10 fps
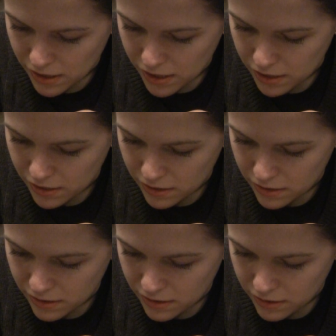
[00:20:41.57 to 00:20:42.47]
a
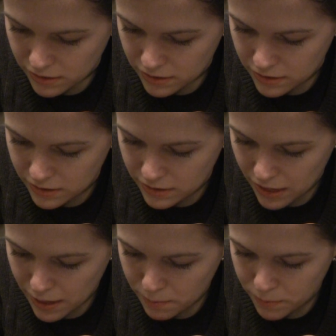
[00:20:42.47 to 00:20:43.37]

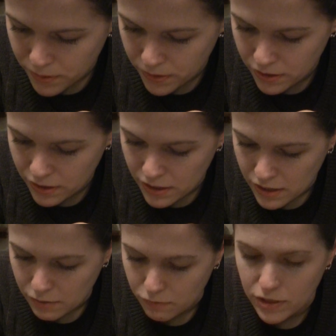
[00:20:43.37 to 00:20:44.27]
STAP,
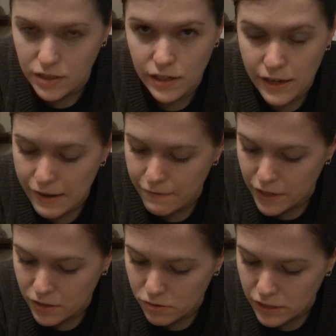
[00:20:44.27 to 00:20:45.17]
which is an in-game
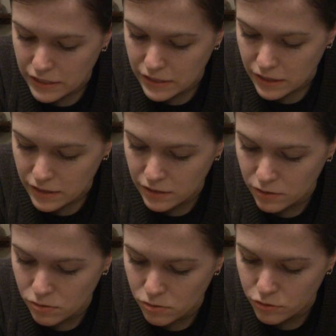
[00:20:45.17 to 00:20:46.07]
vehicle. It's a
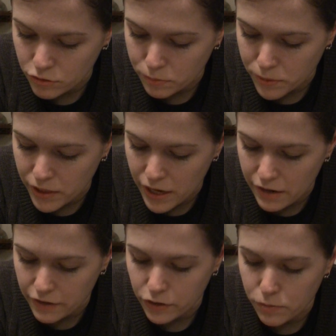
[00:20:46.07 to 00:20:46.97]
single trooper
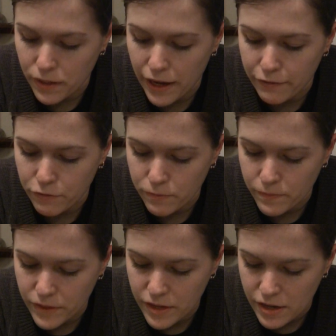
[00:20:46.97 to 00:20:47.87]
aerial
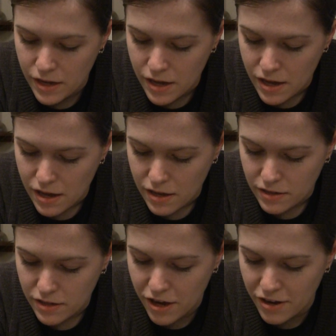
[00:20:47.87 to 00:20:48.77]
platform.
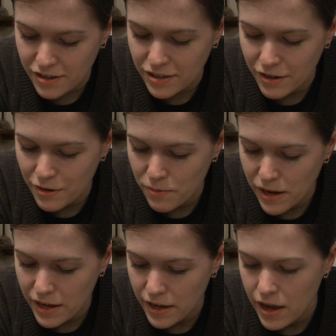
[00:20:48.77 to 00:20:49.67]
So in a
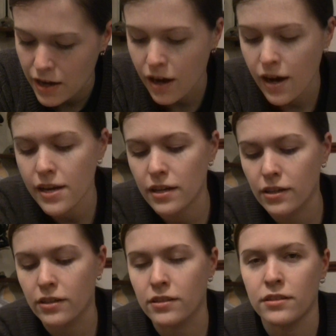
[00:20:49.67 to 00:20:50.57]
way, it kind of
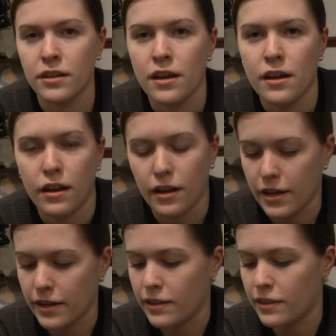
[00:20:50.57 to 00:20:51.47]
looks
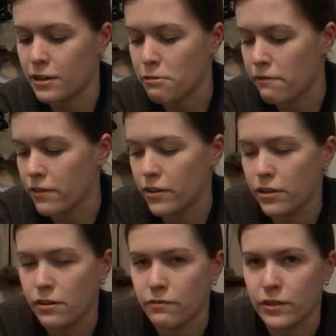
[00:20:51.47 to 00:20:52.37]
like the
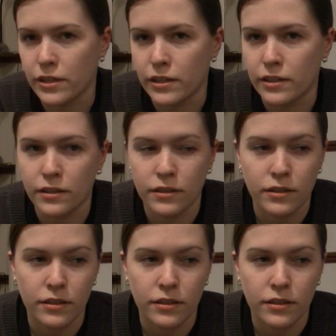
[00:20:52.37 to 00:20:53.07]
equivalent of a...